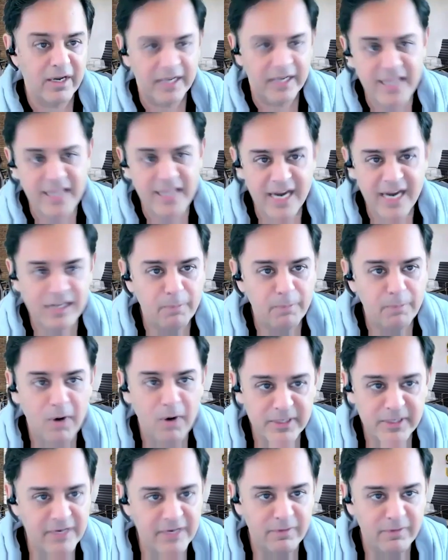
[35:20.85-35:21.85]
In the end, the
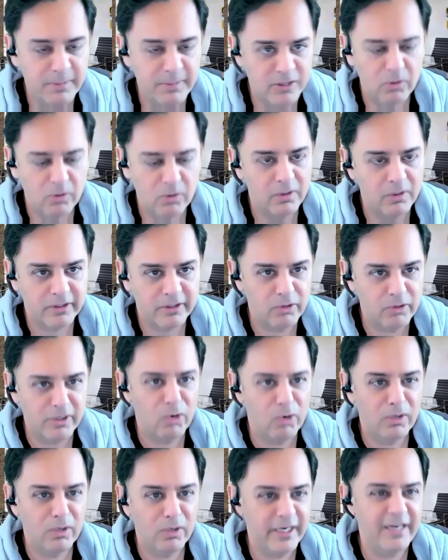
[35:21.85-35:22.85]
properties have to be sold. You
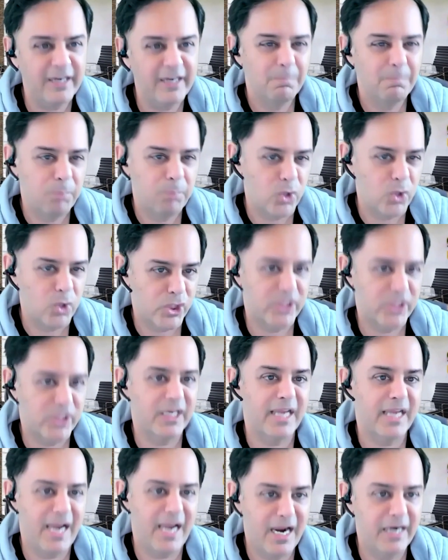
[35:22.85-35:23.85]
can only push the
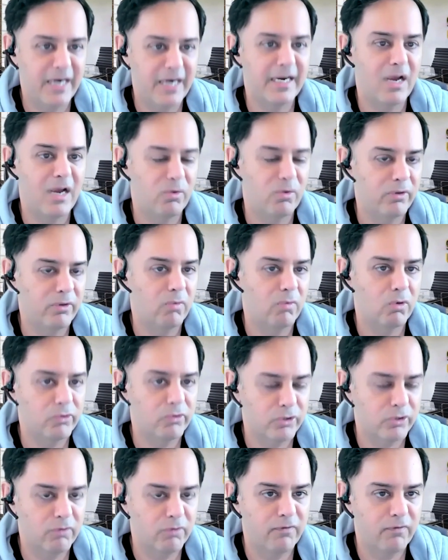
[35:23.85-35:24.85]
can down the
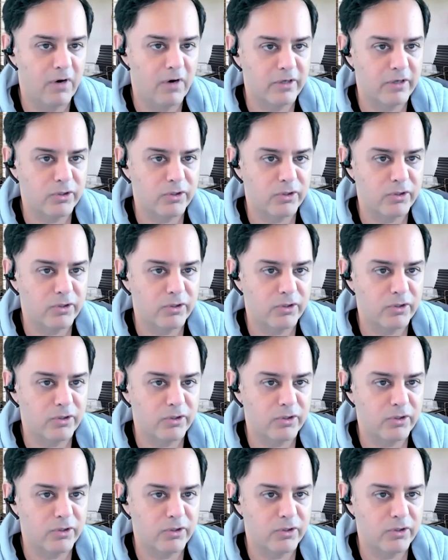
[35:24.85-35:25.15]
road so far.